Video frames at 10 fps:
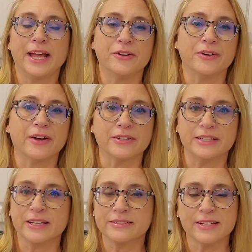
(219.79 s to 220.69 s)
and your
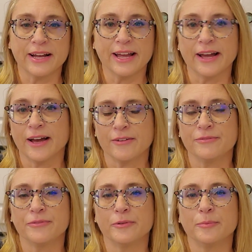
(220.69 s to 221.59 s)
dog does not
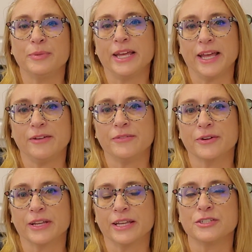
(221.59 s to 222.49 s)
have
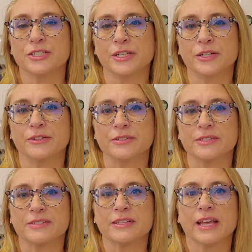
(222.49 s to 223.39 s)
behavioral issues,